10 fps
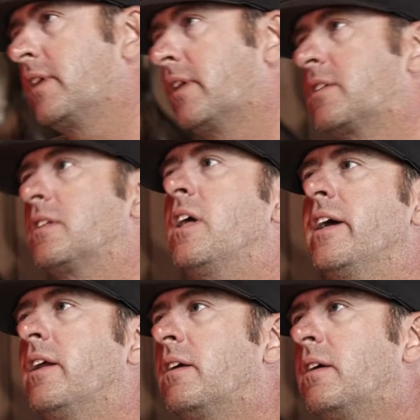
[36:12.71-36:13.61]
think that's
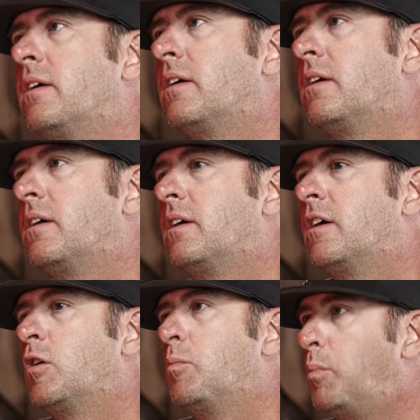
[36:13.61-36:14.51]
light.
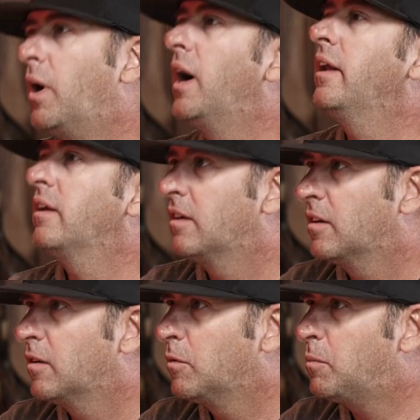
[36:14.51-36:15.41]
But
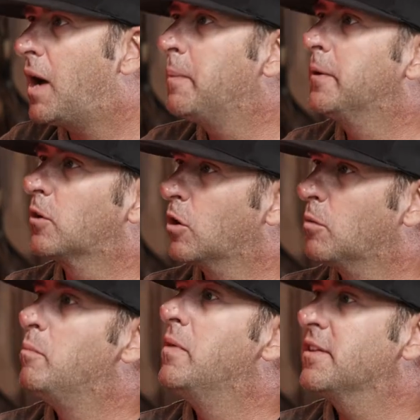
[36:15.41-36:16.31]

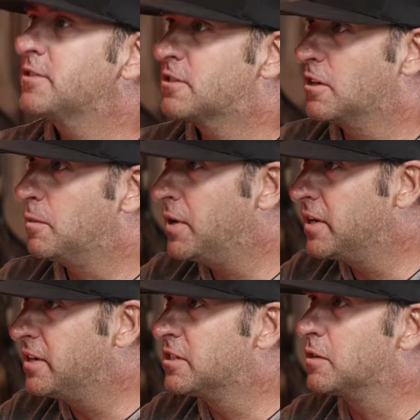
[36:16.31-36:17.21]
popular myths and
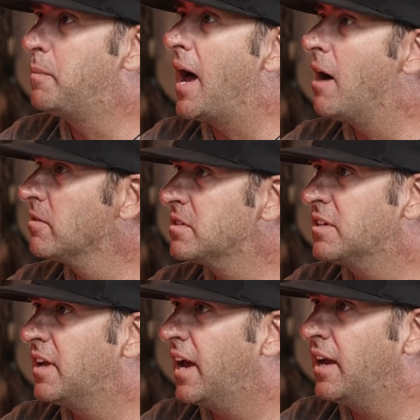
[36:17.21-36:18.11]
opinions abound
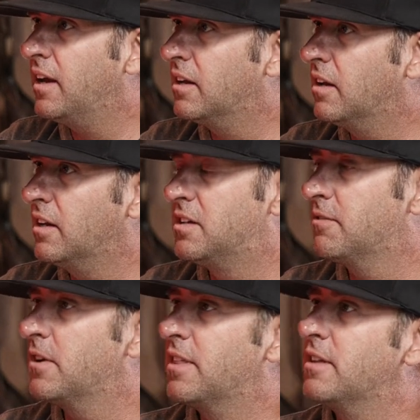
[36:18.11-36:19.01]
today, and
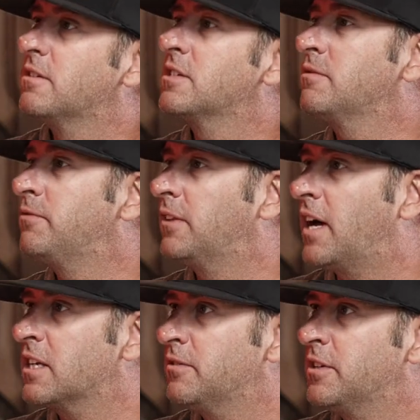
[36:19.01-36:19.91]
different theories and
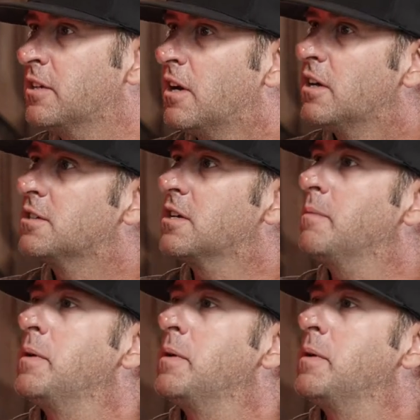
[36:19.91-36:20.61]
philosophies. Some